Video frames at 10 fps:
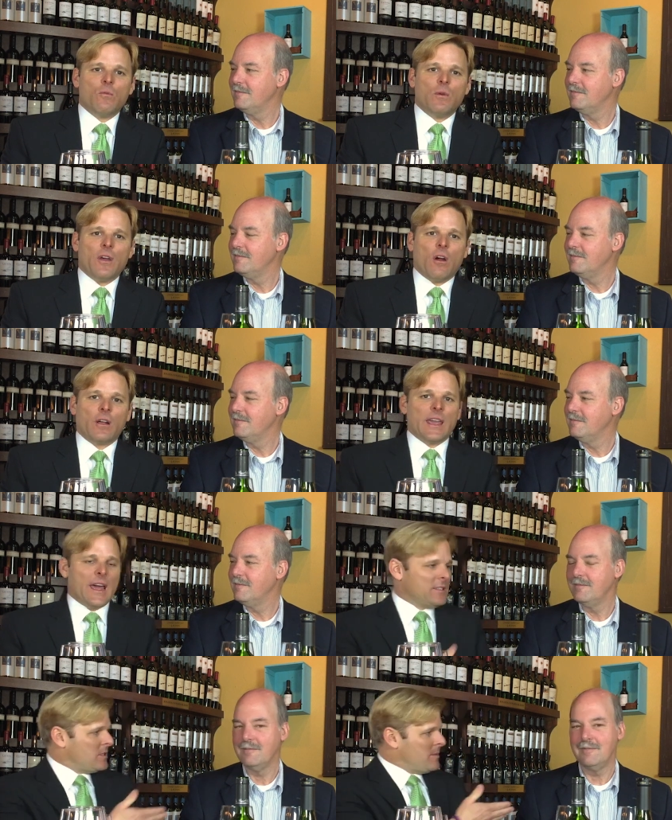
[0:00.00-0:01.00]
Speaker 1: with our
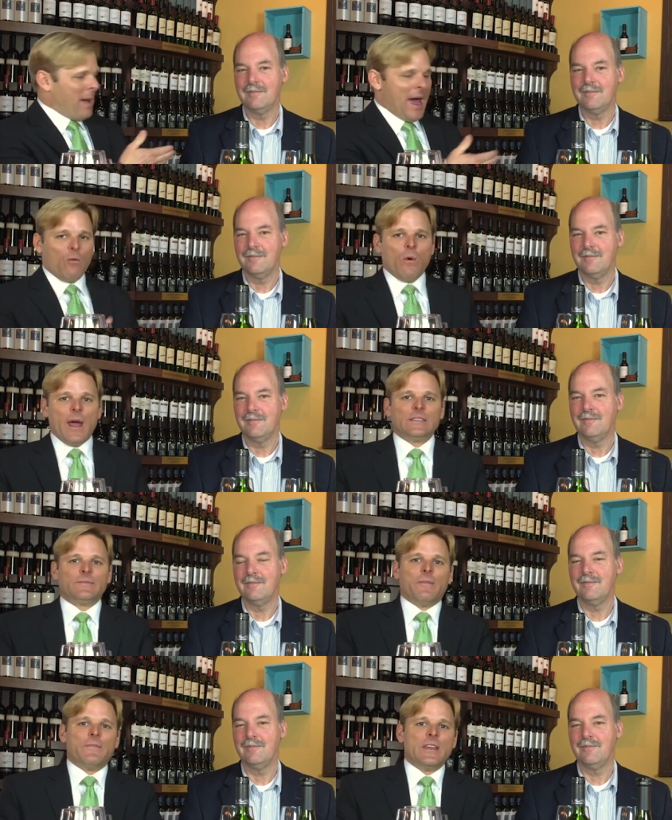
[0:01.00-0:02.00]
guest, Pat West
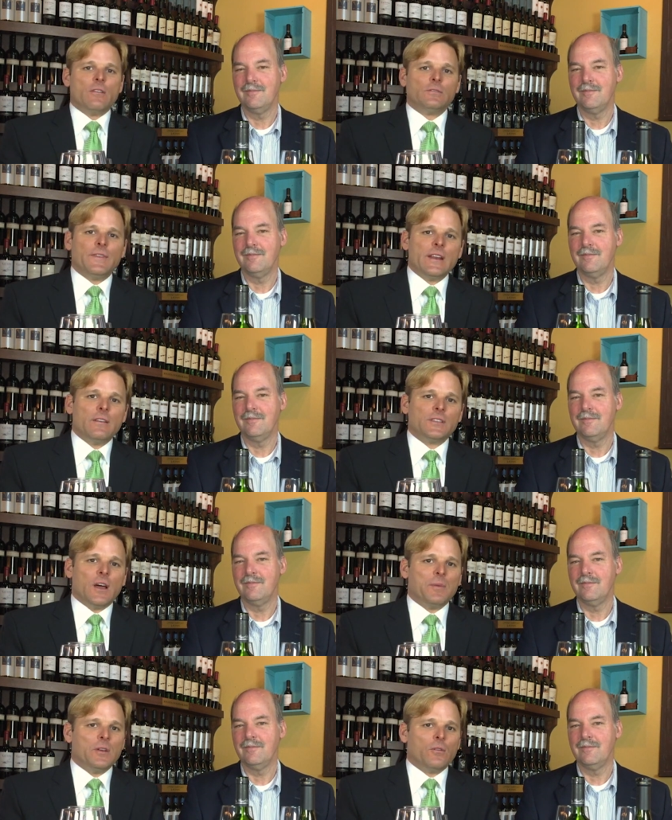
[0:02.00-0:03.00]
from Venus Venus
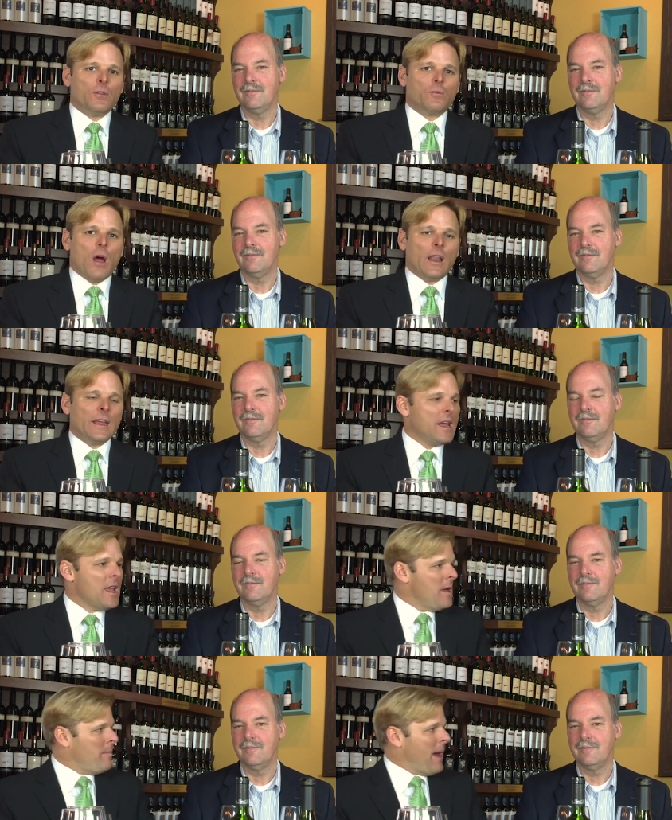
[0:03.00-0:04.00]
up in North Raleigh.
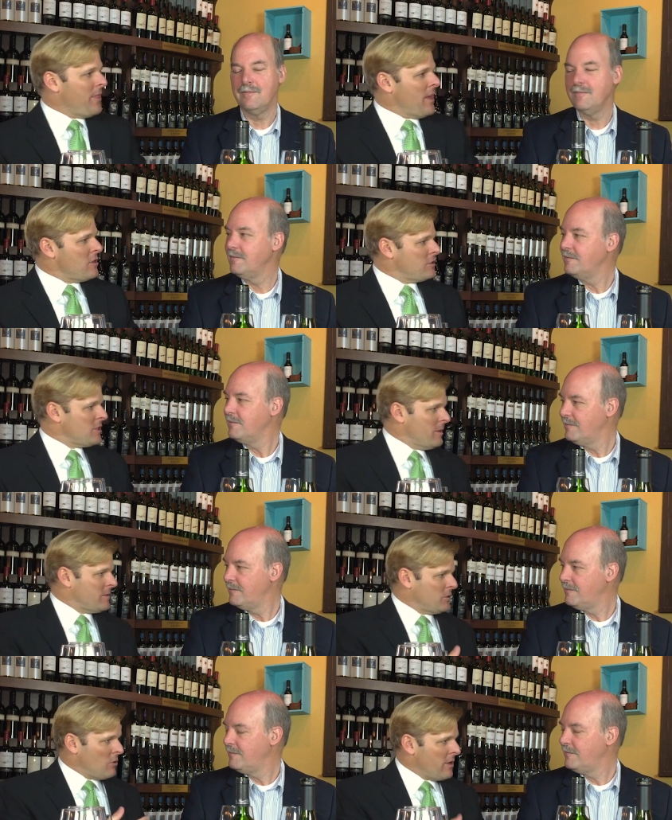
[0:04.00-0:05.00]
Pat, thank you so much
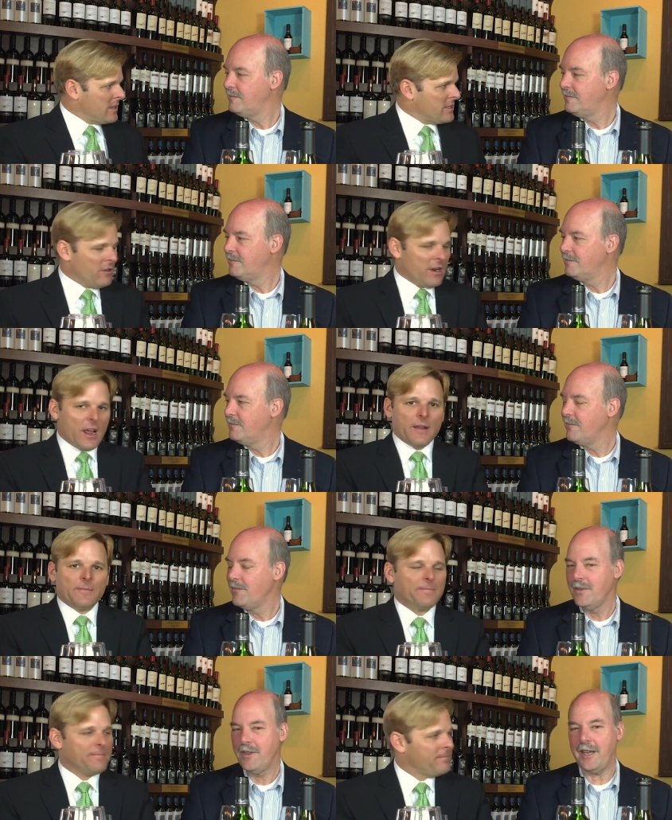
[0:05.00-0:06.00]
for joining us here today.
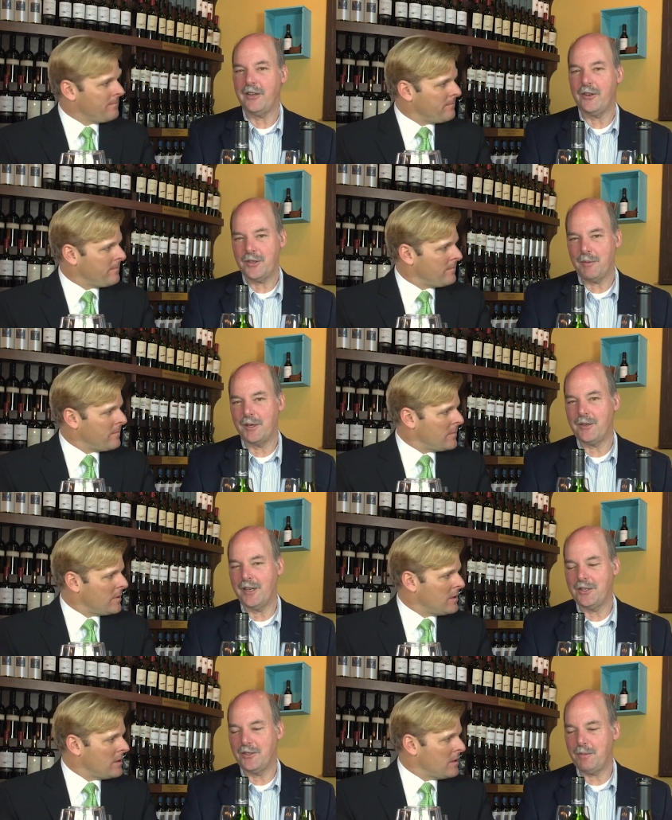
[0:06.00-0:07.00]
Speaker 2: Thank you so much,
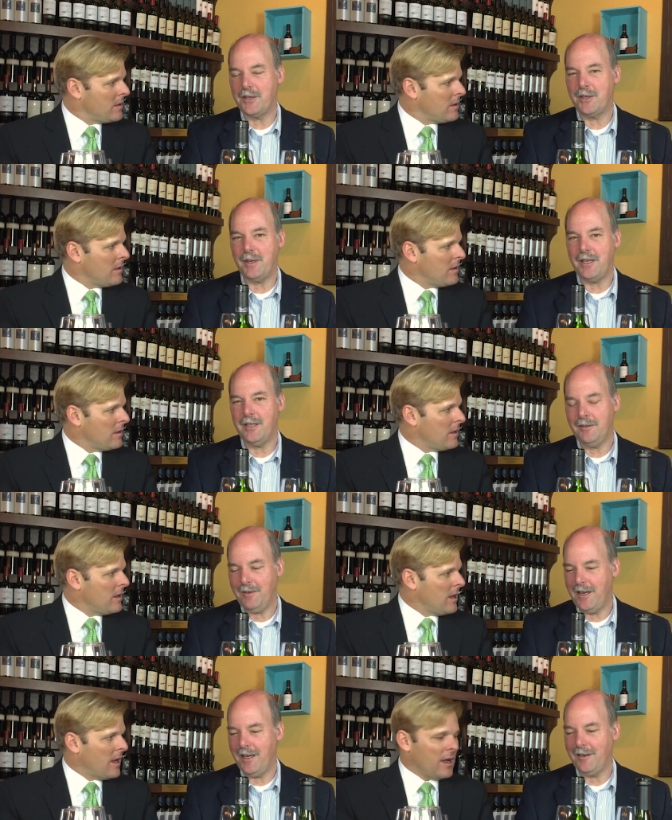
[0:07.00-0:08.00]
Chris. It's a pleasure to be
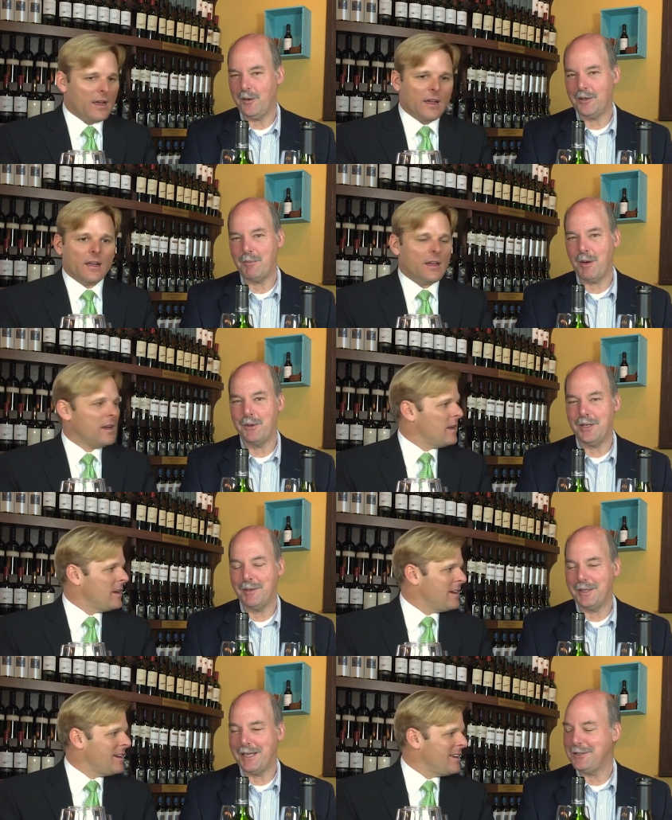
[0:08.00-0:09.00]
here, and of course I'm always here,
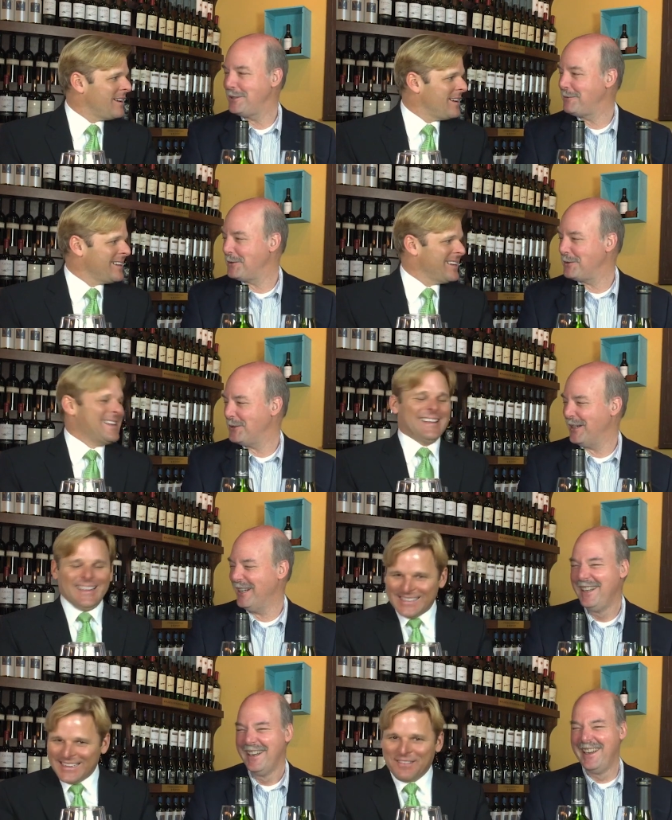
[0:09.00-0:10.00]
but that's a different
Speaker 1: story.
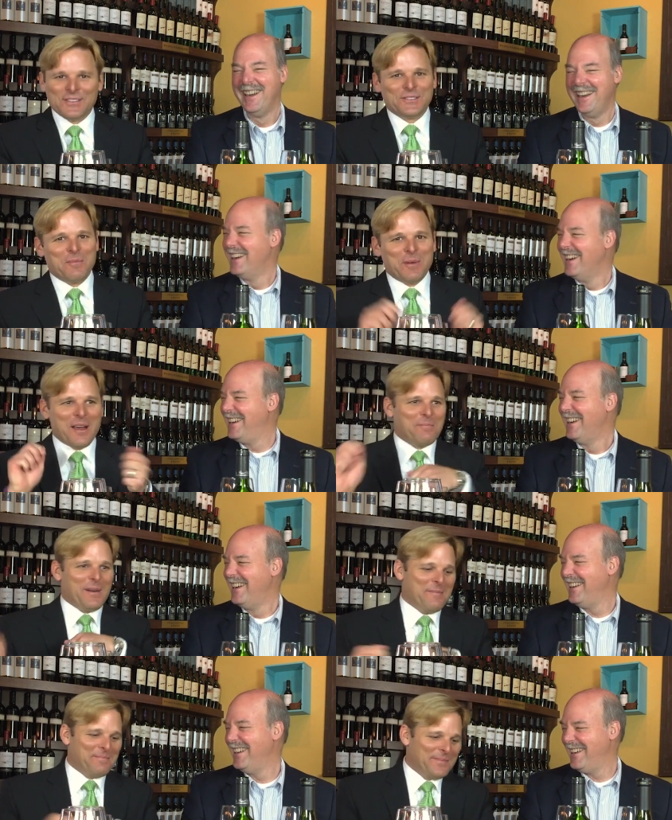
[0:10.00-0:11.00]
That's a different story, but I'm
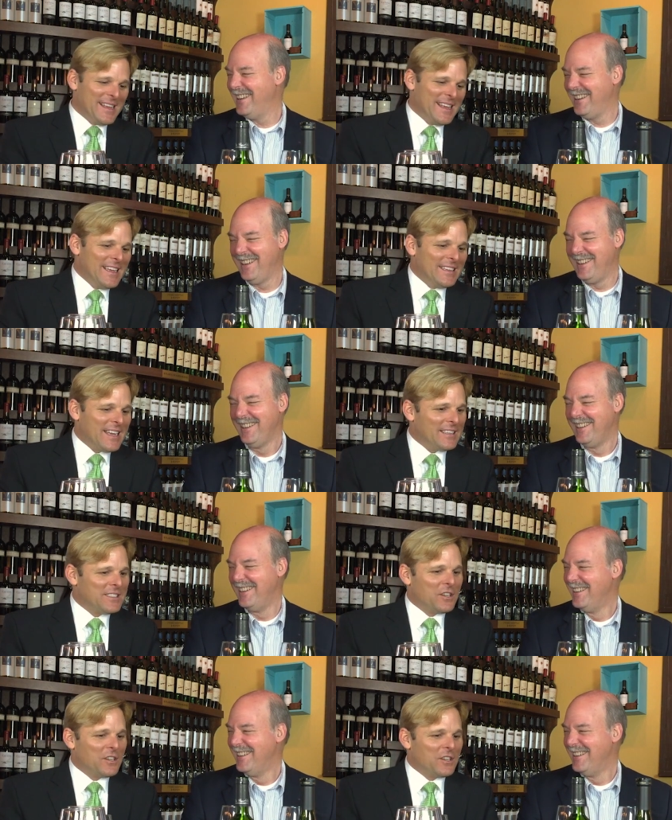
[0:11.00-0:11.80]
bummed. Tell us a